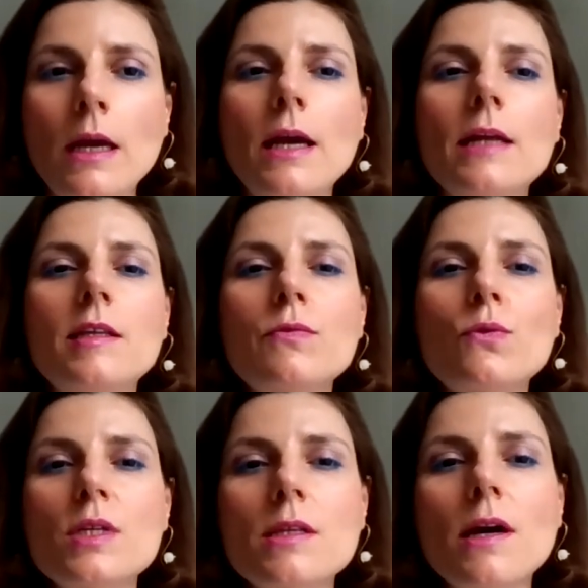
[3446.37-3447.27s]
And if
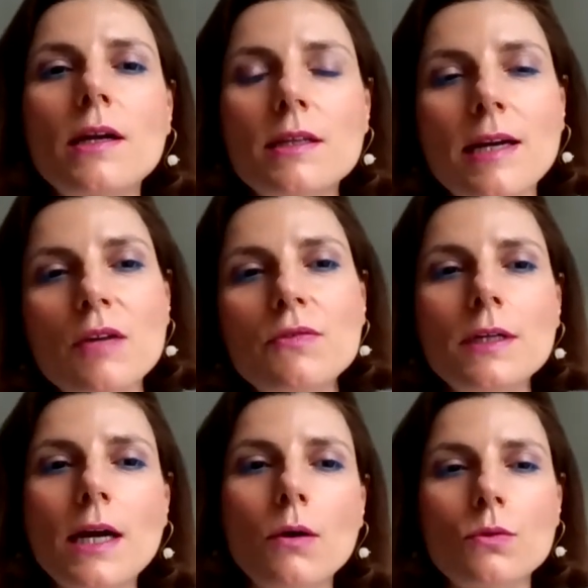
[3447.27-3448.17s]
we start
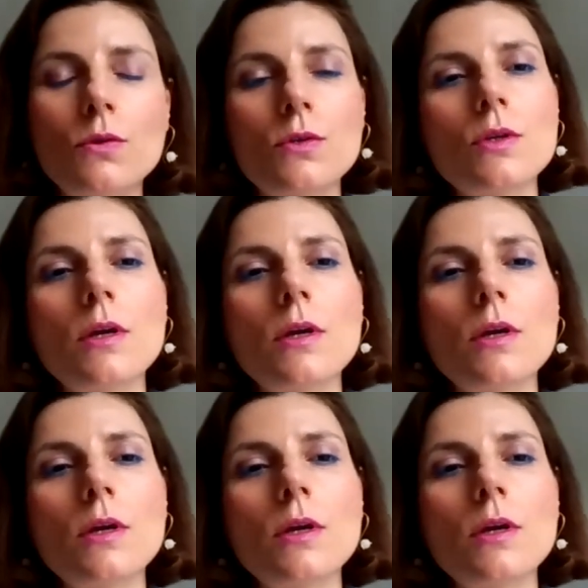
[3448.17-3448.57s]
carving out